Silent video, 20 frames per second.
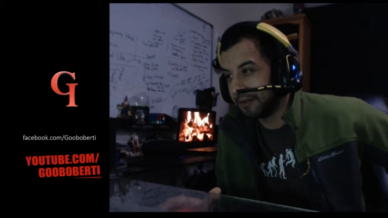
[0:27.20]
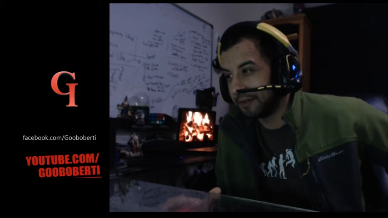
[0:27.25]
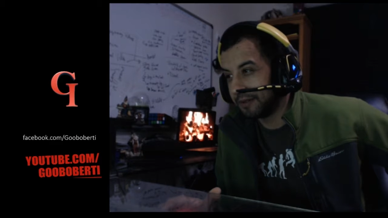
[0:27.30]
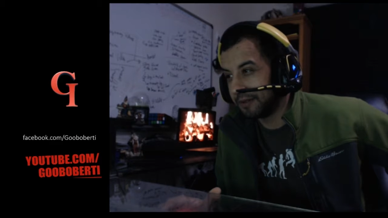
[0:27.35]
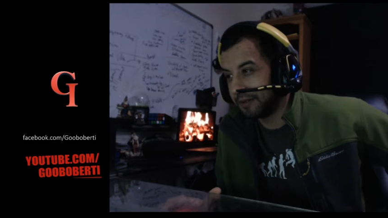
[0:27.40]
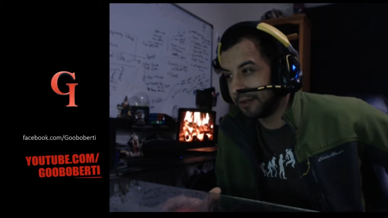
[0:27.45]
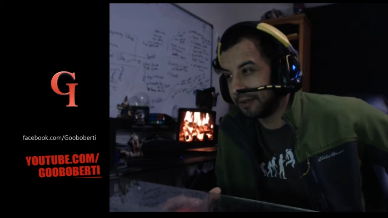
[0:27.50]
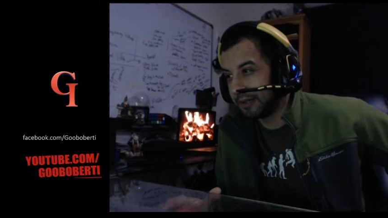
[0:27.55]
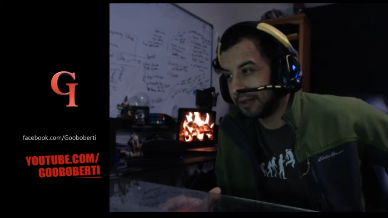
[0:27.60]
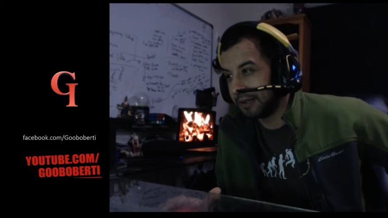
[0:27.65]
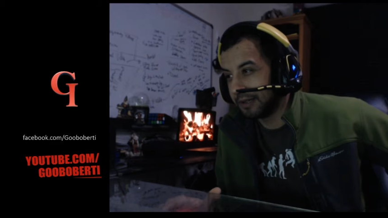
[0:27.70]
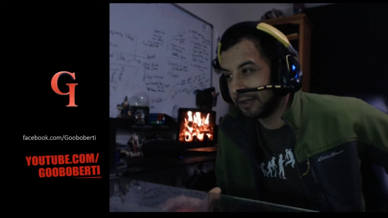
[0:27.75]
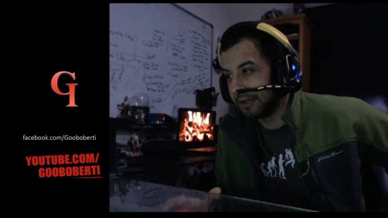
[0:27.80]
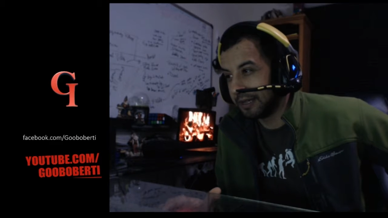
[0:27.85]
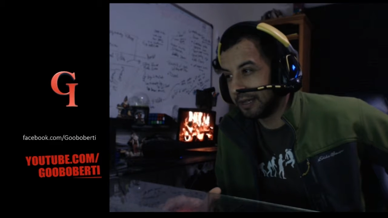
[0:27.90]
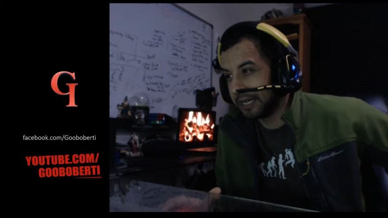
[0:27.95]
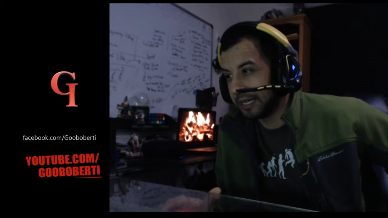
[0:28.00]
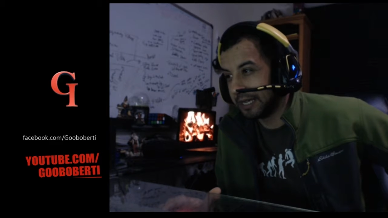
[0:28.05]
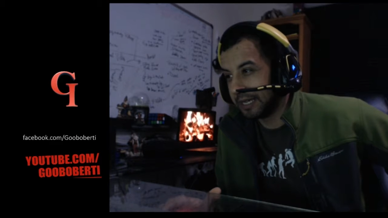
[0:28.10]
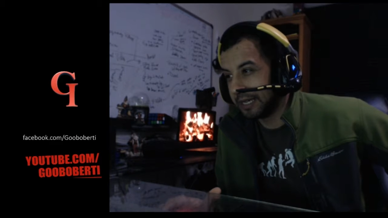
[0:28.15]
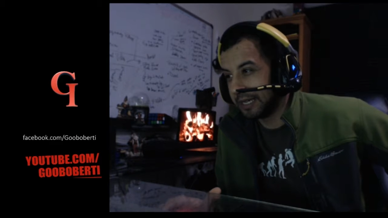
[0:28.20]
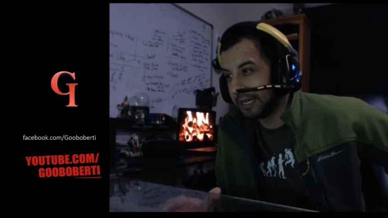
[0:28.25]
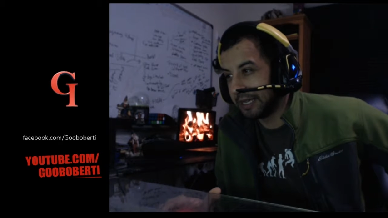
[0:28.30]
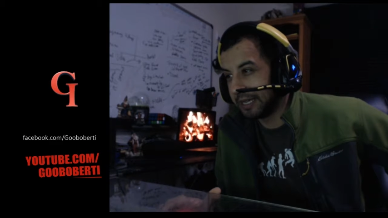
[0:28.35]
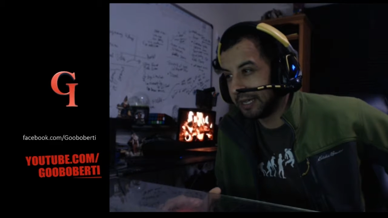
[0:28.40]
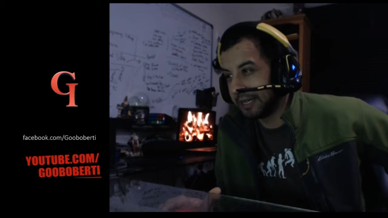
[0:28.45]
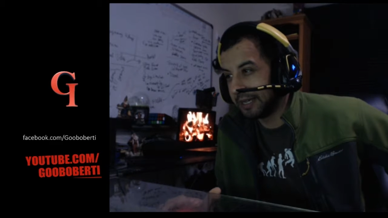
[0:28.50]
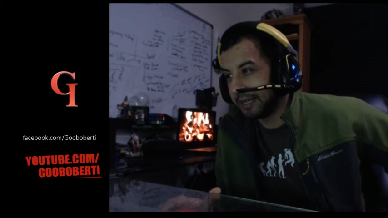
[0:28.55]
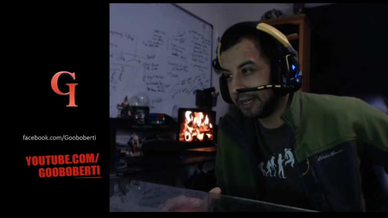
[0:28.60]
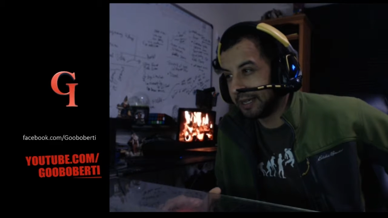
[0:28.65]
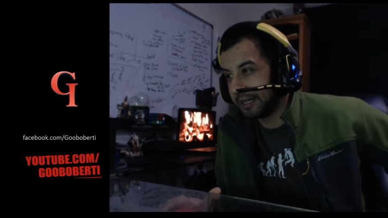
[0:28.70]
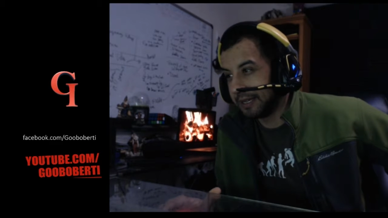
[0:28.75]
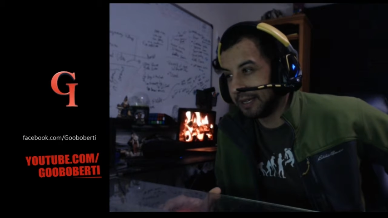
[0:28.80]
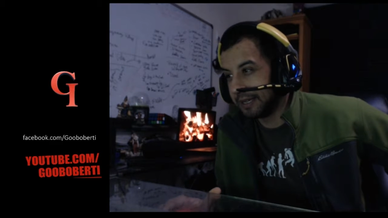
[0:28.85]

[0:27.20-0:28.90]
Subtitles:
Nobody speaks.